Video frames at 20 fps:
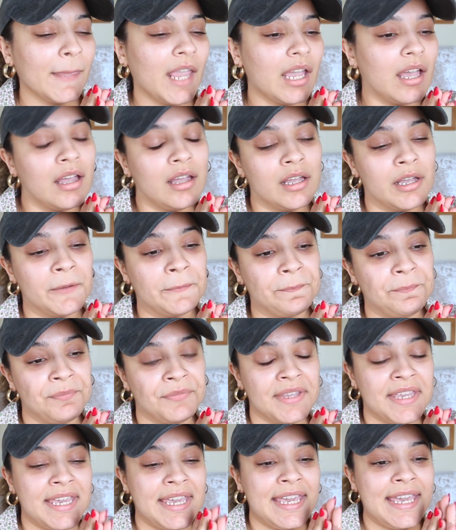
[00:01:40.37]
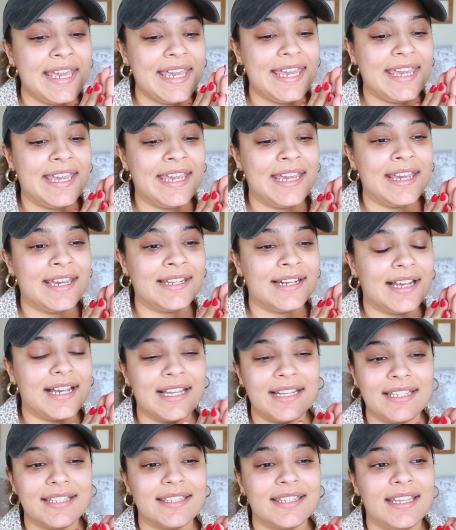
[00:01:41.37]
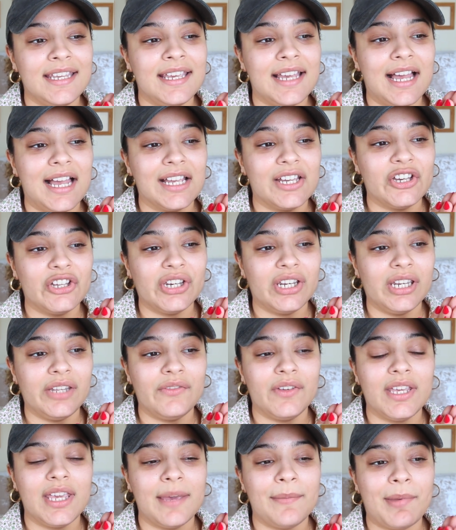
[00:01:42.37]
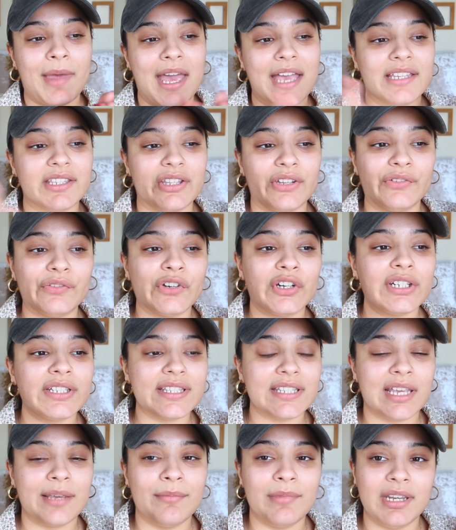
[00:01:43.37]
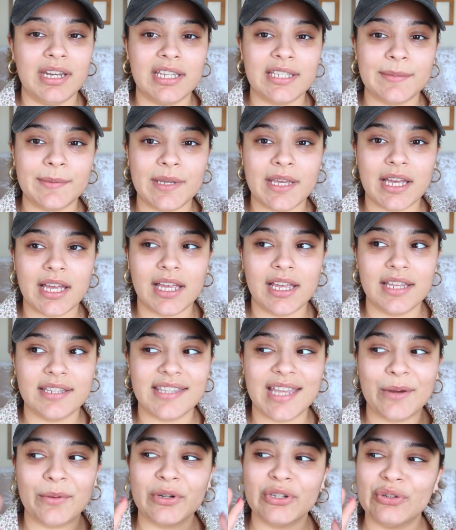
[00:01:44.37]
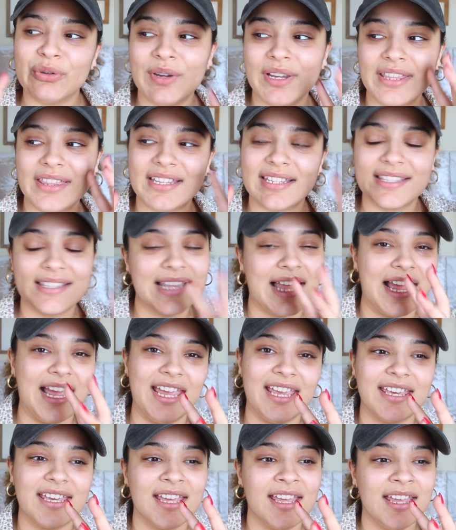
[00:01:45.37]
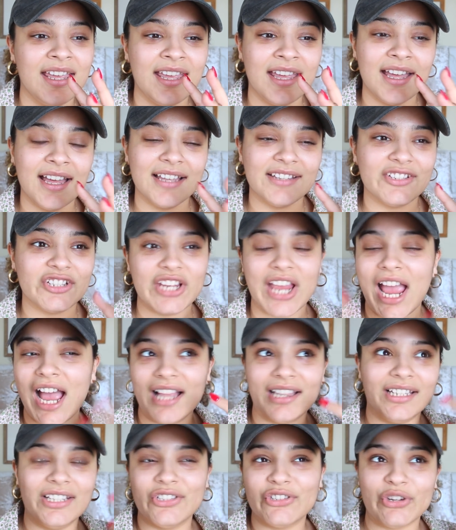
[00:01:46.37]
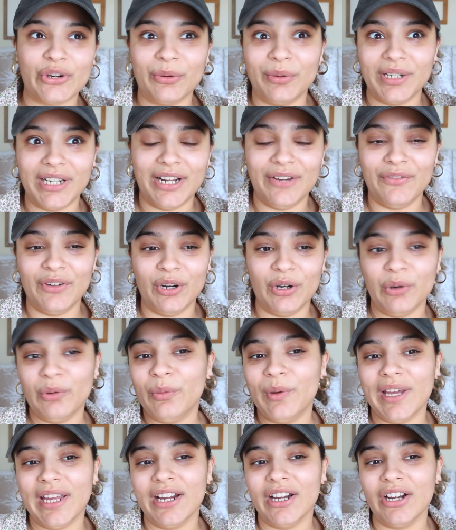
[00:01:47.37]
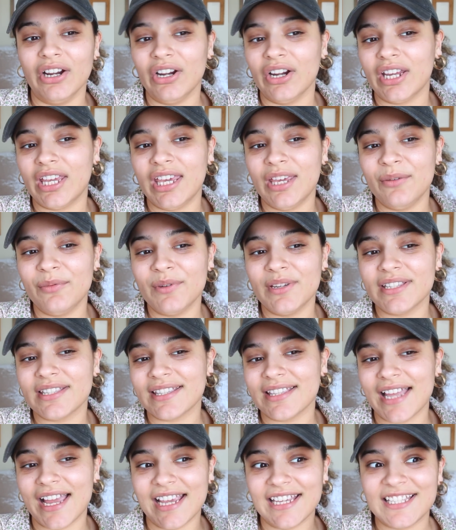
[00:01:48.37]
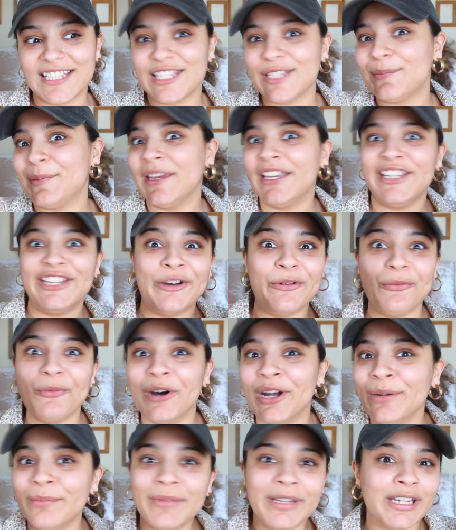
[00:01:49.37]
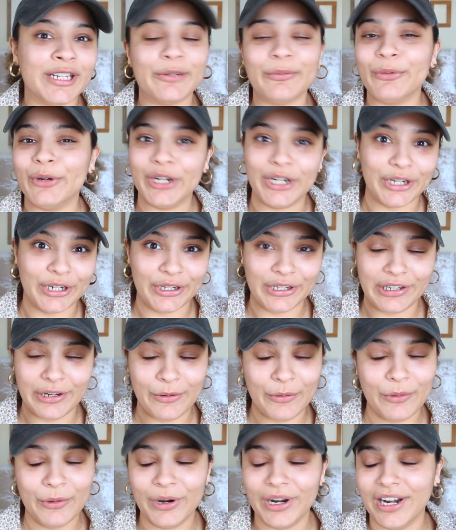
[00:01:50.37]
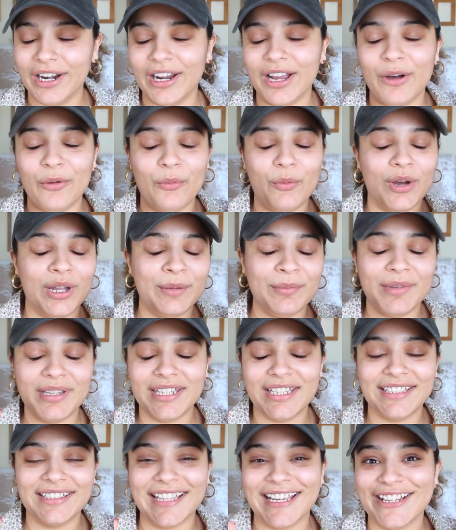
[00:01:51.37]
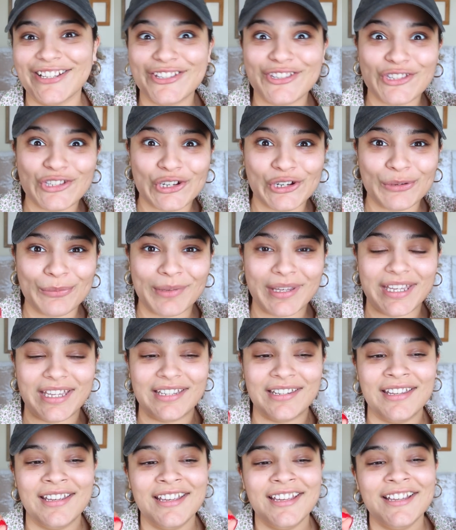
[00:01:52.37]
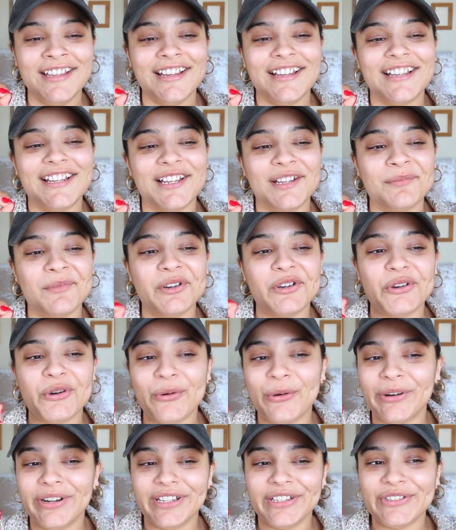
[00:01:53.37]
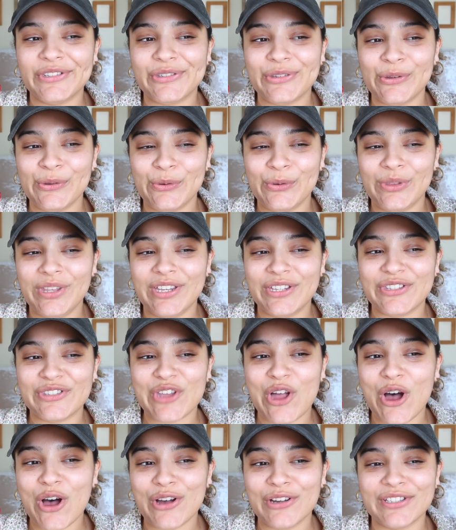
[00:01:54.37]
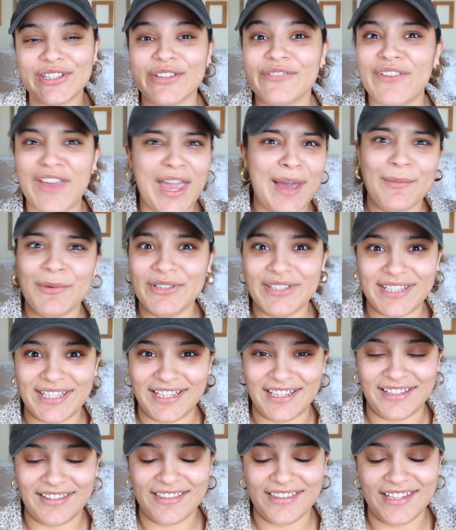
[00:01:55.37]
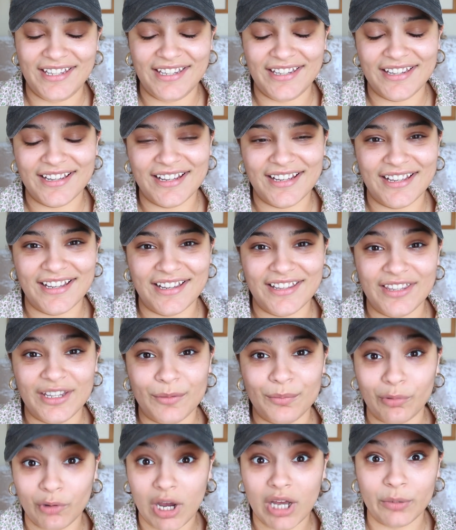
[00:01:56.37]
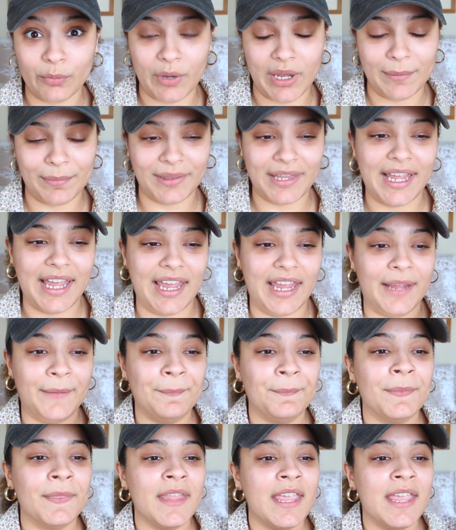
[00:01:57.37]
And honestly, I couldn't even get past the first 10 minutes because they were doing this like challenge or whatever, where he was like spitting a 1-minute word or a 1-minute like sermon, according to the songs of Hamilton, the Broadway play.